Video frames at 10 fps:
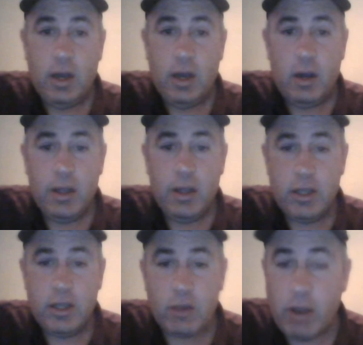
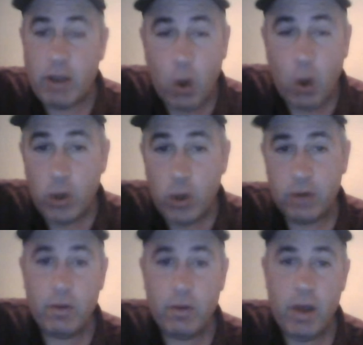It's around the
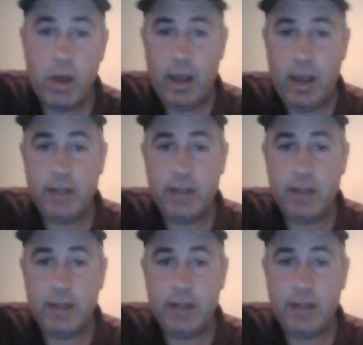corner from there.